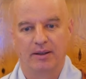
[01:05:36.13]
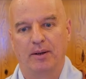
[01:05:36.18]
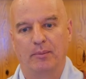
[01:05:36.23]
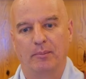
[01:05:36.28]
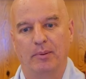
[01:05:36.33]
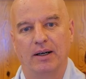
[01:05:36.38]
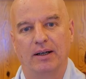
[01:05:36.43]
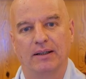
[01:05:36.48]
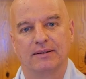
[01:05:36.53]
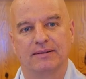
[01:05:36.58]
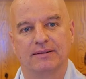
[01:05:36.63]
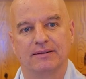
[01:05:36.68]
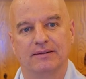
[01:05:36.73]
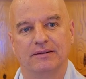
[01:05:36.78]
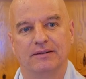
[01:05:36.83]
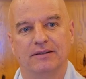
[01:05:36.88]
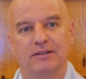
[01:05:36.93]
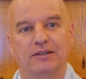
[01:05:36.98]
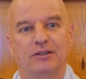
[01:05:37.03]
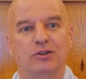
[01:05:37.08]
But
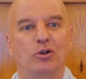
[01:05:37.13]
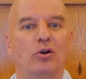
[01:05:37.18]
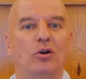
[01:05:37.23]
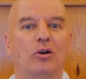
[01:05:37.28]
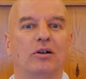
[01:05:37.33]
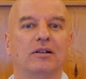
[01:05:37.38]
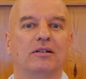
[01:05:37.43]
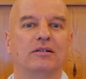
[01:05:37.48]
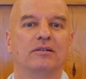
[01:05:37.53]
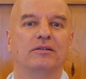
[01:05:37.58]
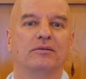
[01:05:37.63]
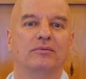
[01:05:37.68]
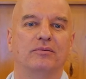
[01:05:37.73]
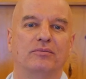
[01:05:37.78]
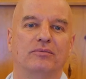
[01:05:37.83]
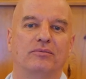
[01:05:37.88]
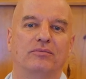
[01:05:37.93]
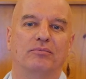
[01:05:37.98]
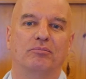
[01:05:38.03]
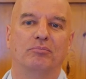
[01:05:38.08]
your
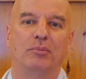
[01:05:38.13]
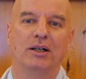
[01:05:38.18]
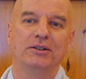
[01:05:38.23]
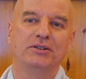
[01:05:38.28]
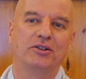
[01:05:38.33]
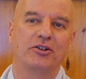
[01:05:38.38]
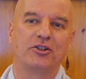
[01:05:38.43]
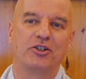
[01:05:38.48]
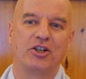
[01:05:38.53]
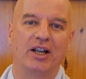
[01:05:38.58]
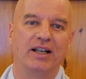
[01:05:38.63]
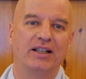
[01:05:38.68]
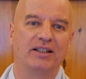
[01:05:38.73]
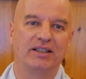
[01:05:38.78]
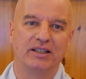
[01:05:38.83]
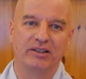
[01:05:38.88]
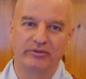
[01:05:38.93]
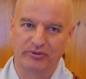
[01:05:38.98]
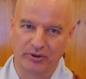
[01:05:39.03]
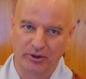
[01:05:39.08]
mantra
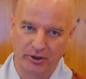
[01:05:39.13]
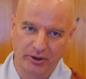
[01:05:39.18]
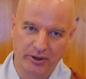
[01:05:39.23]
chanting for